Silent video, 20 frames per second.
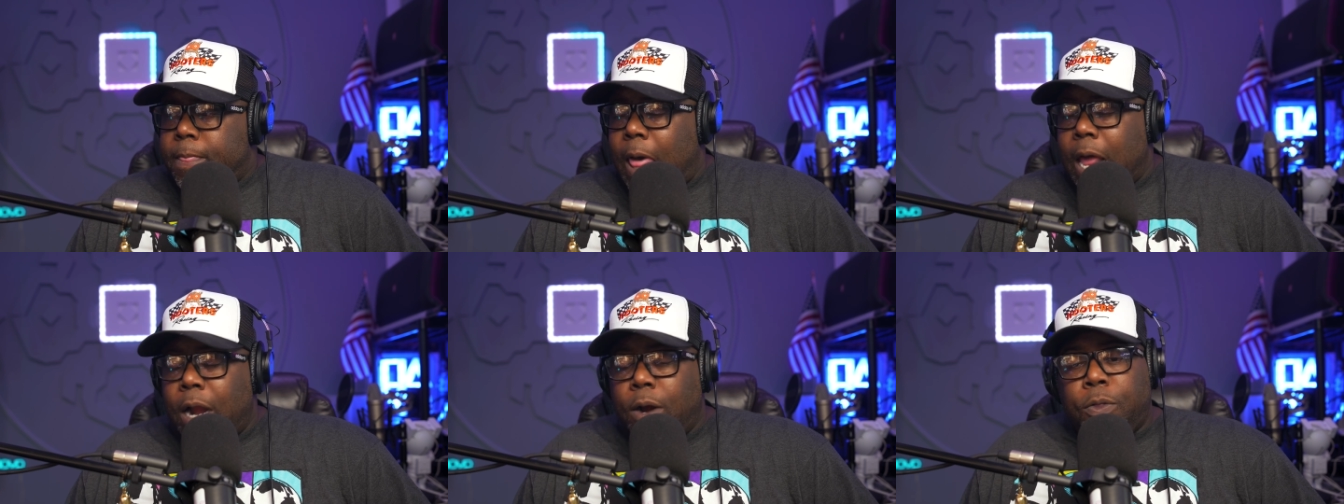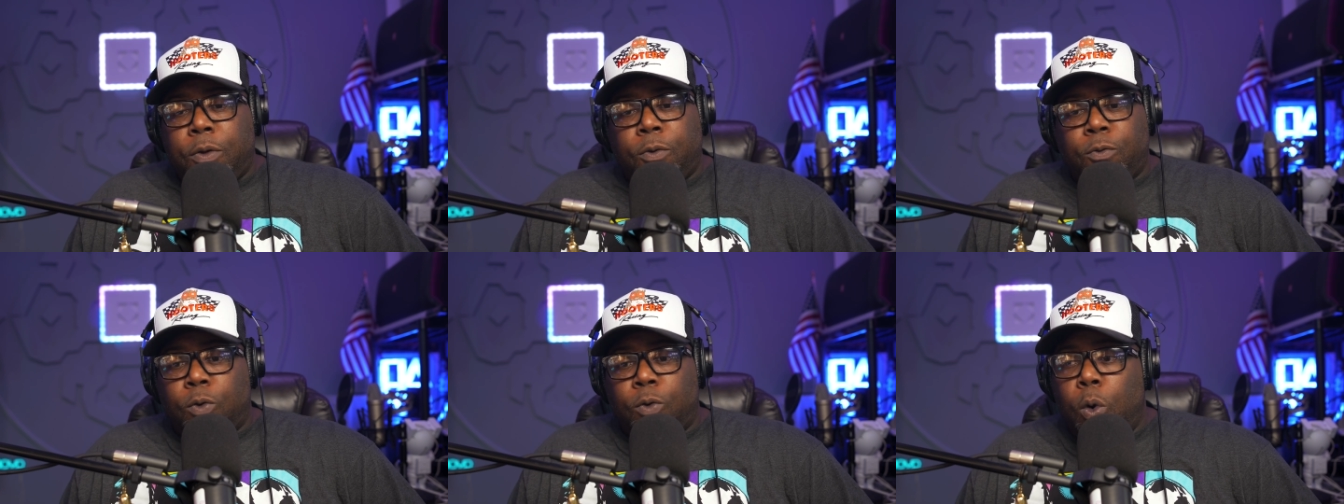I
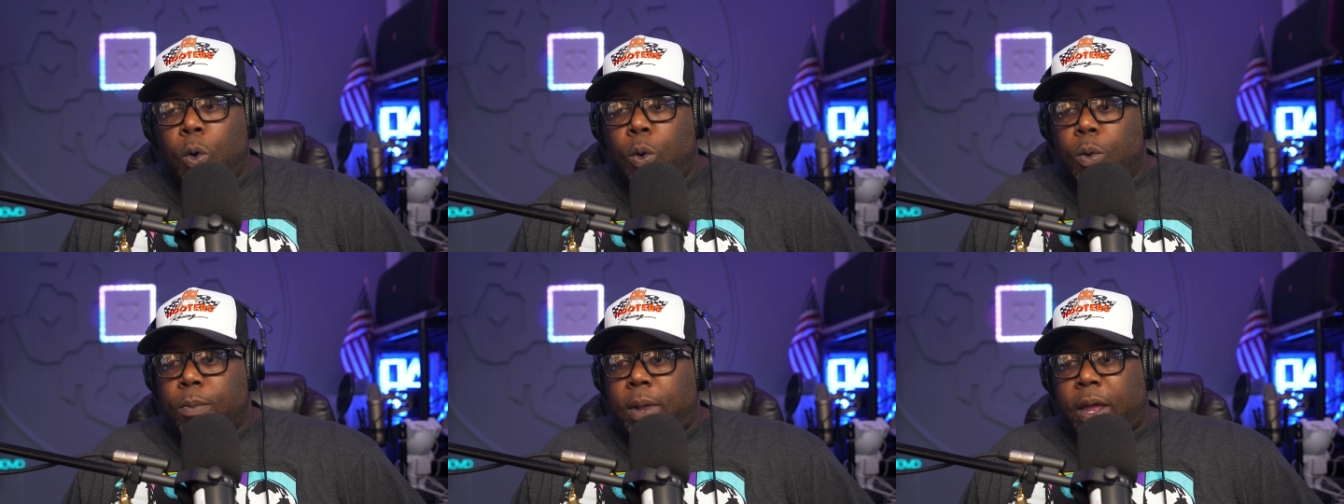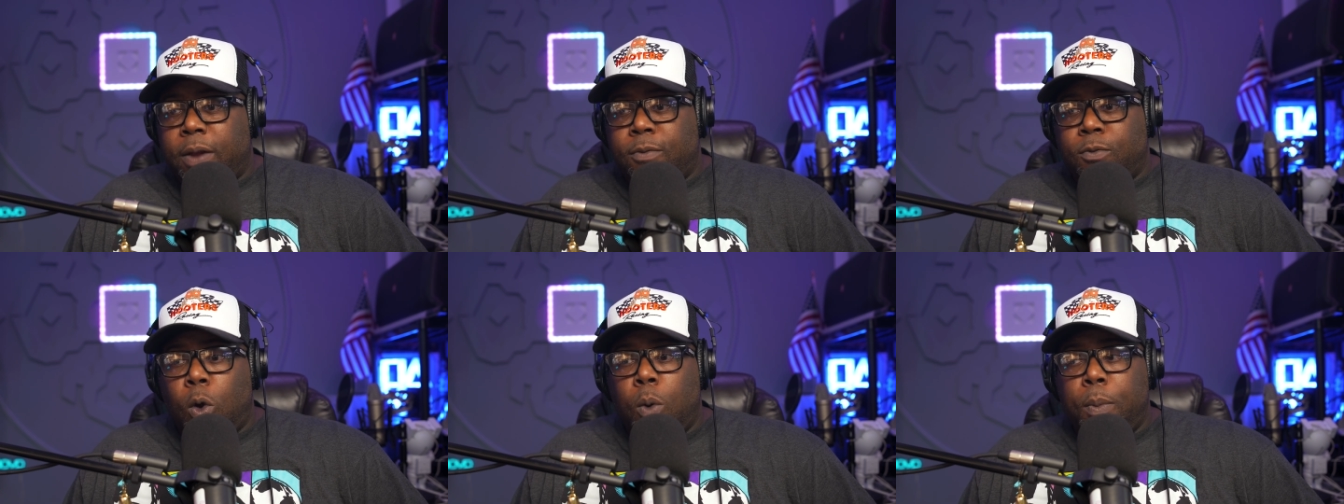don't know,
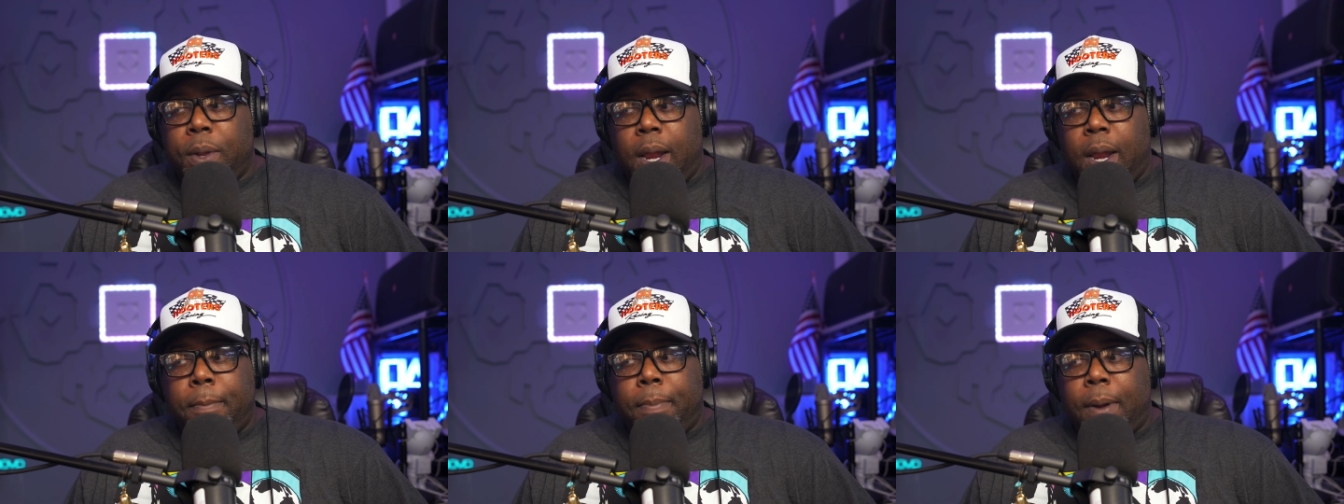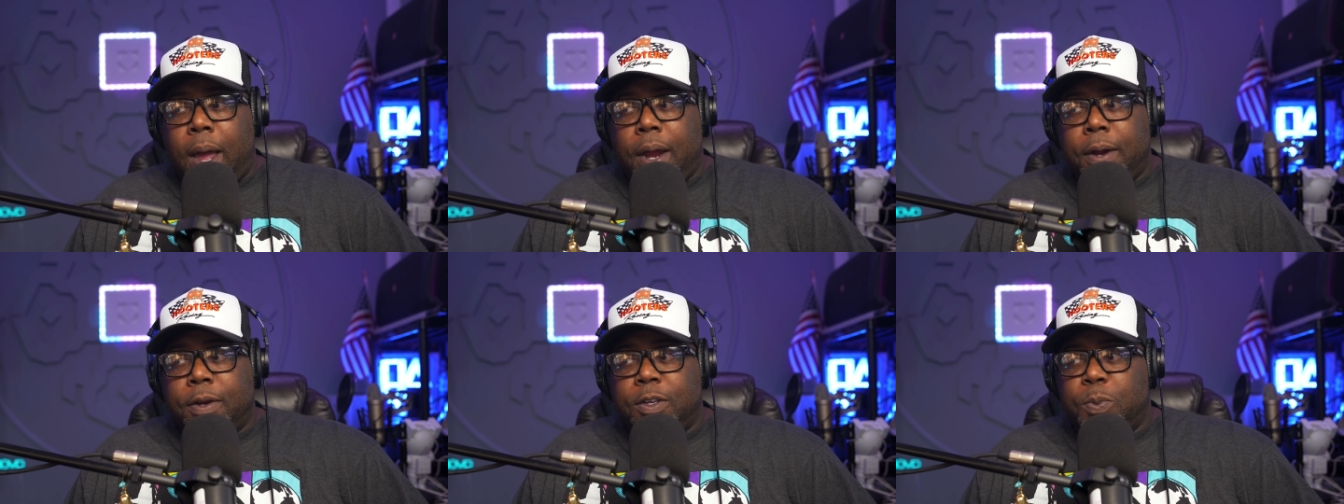the Roman
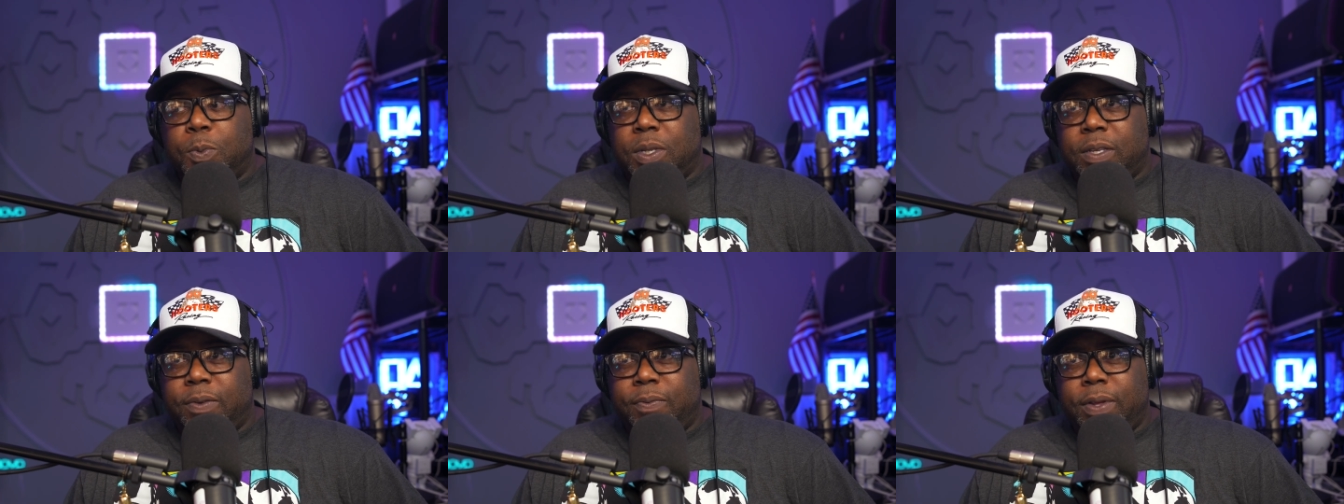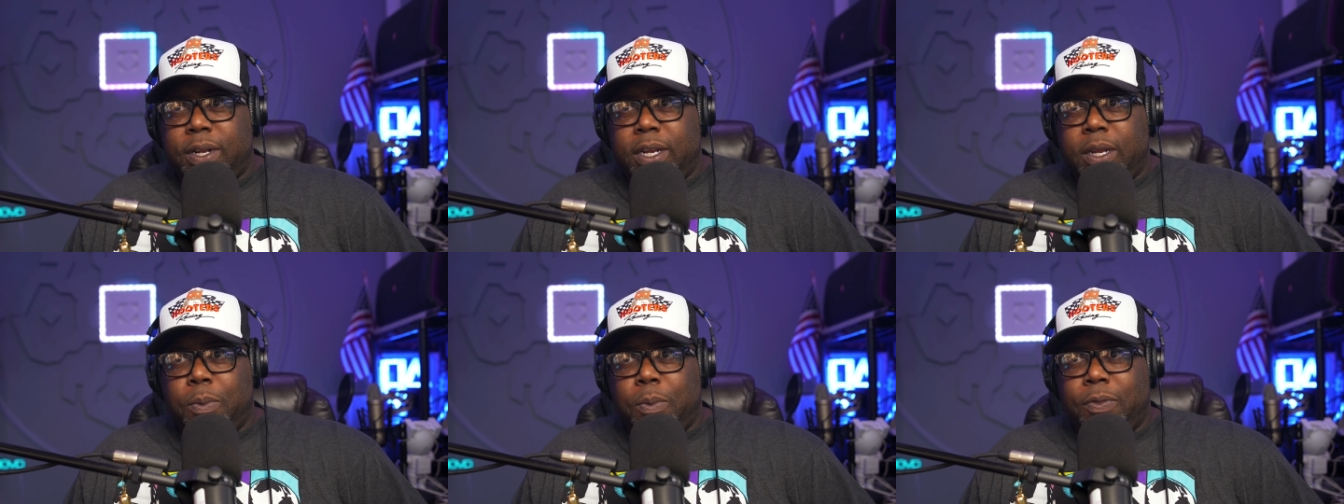Empire
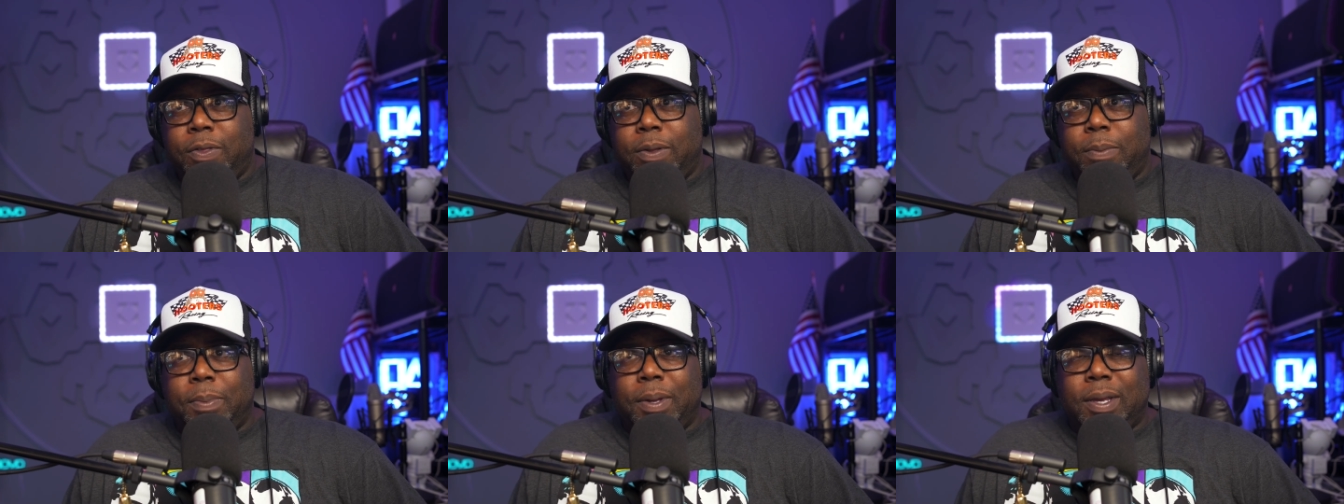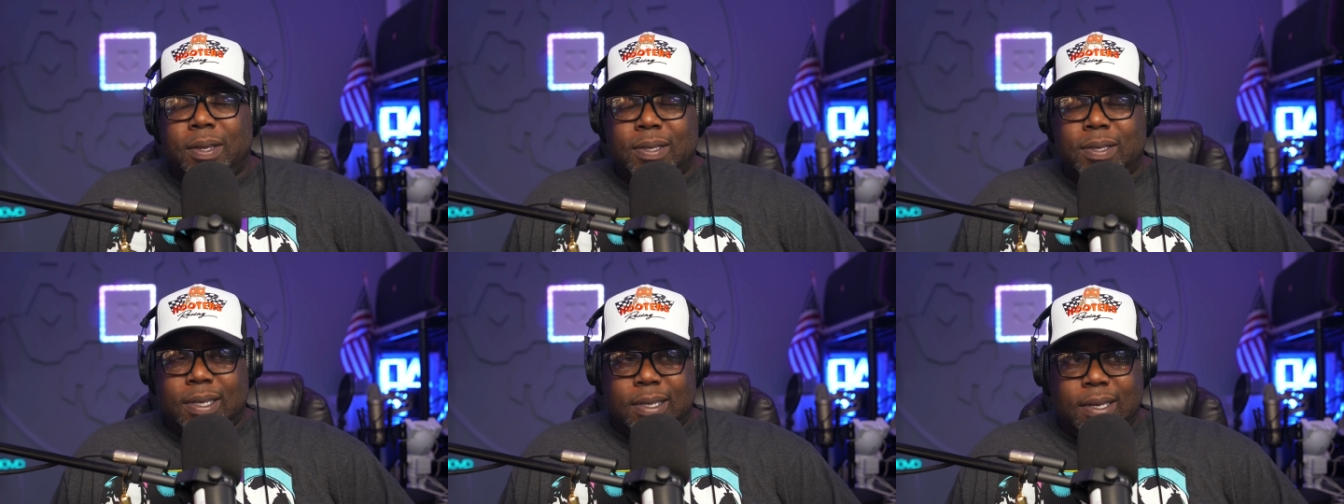specifically with it,
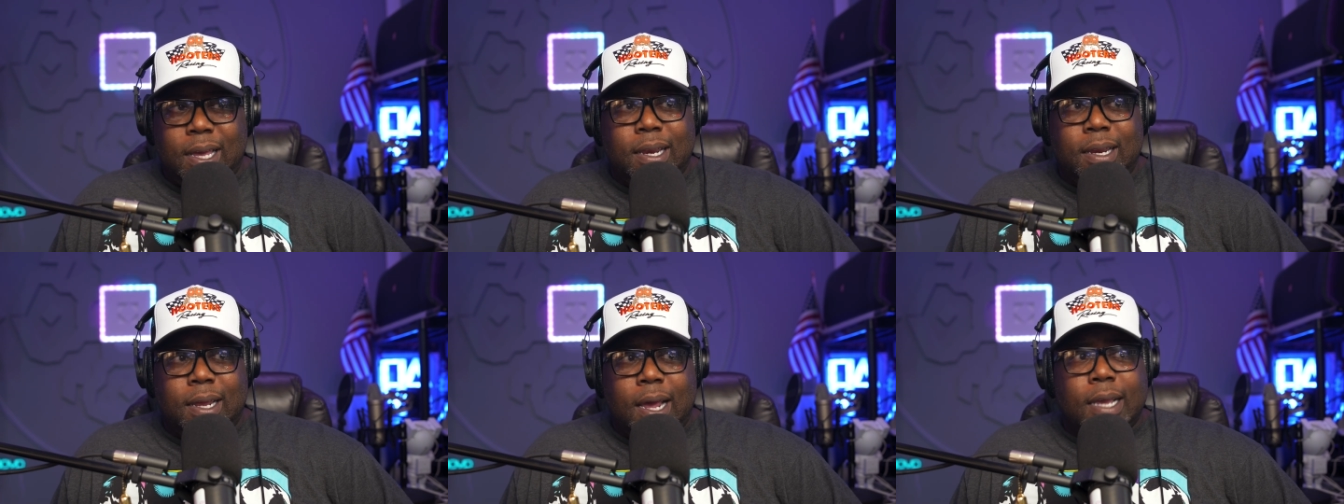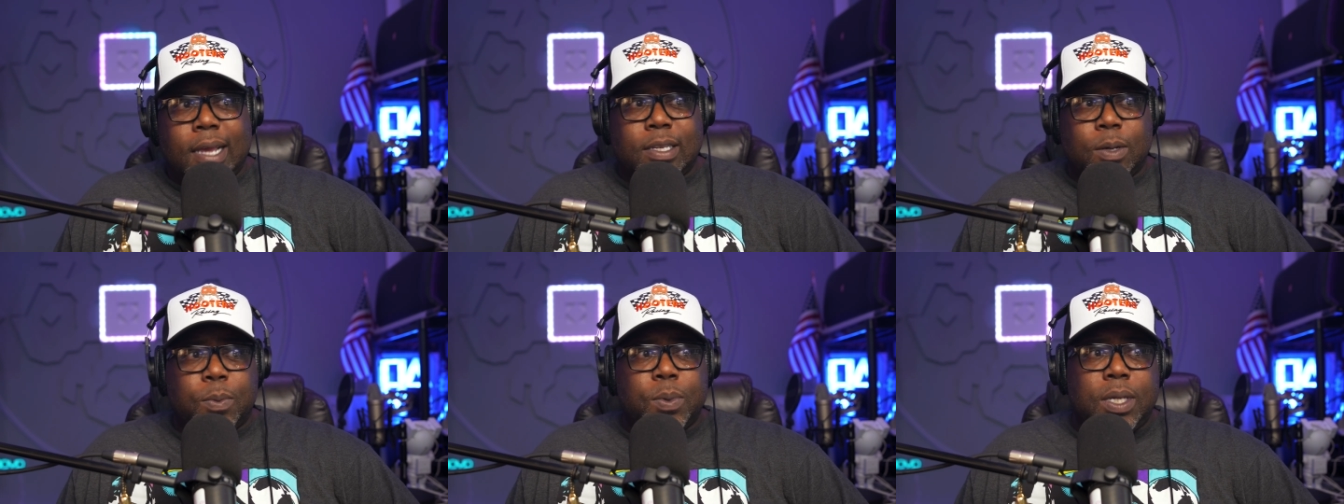because again,
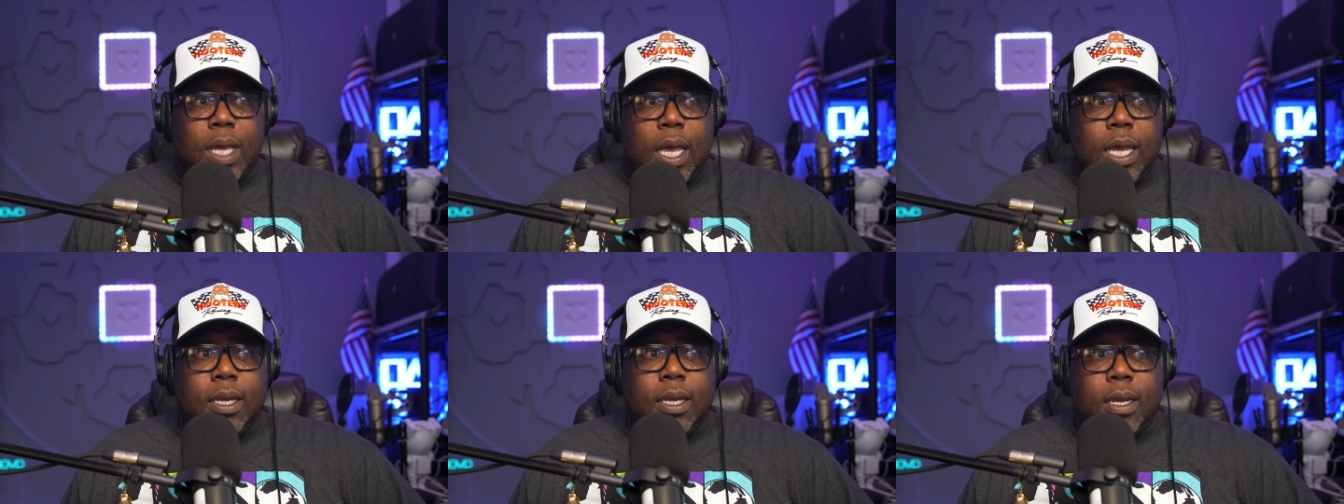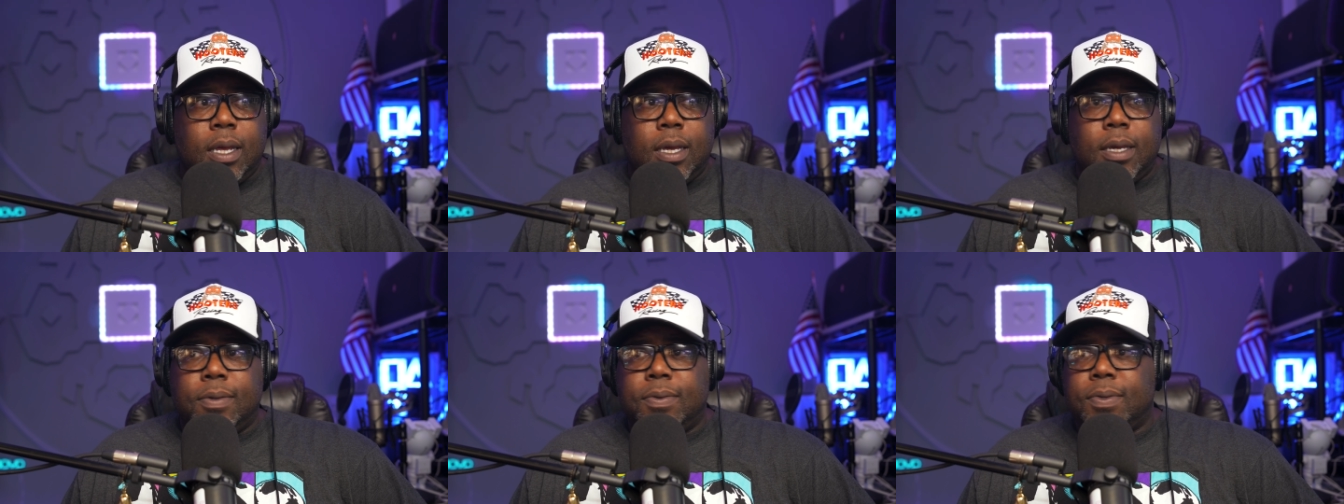guys, it was 8
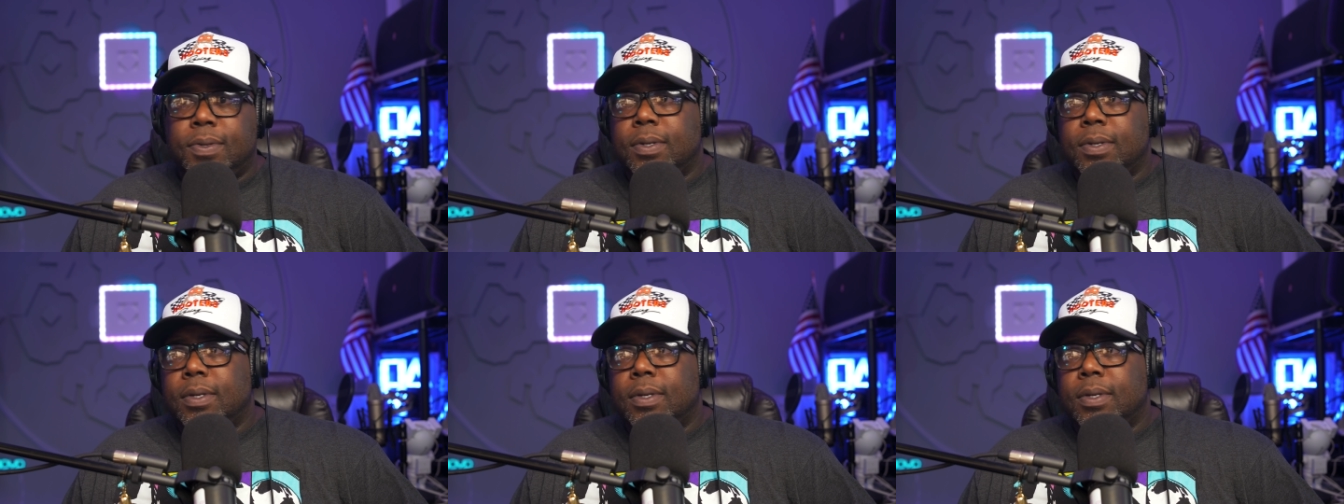days